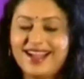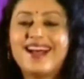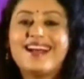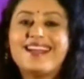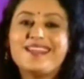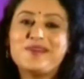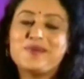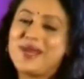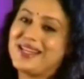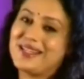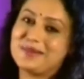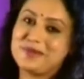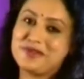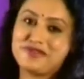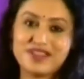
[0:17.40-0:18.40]
Hi and
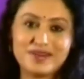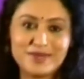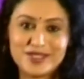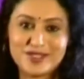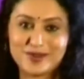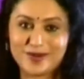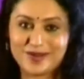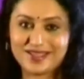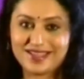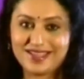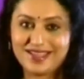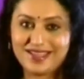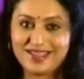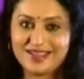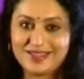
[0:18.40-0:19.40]
welcome to Filmi Talk.
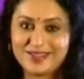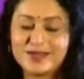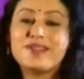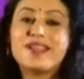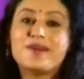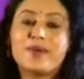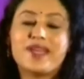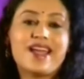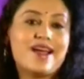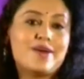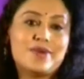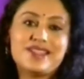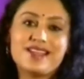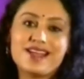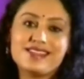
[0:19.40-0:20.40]
Today we
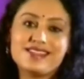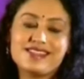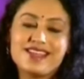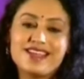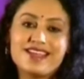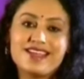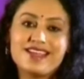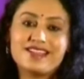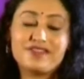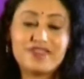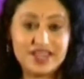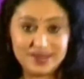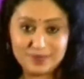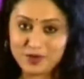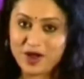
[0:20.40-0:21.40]
have with us the
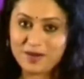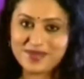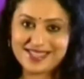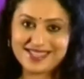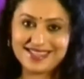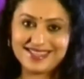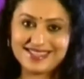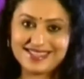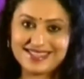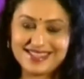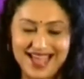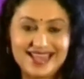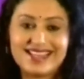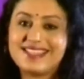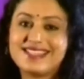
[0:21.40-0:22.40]
very promising,
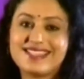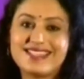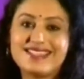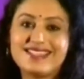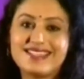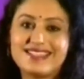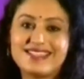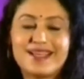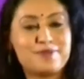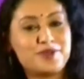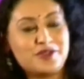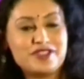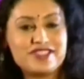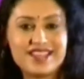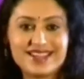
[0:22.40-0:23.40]
talented
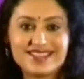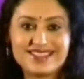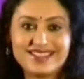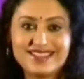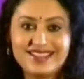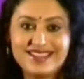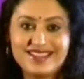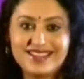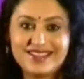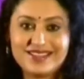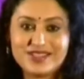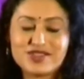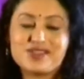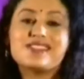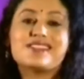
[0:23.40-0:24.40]
debut director,
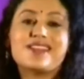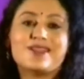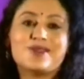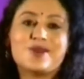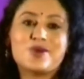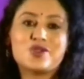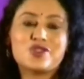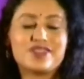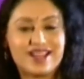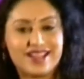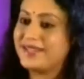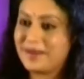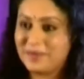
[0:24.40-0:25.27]
Shri Santhosh Nair.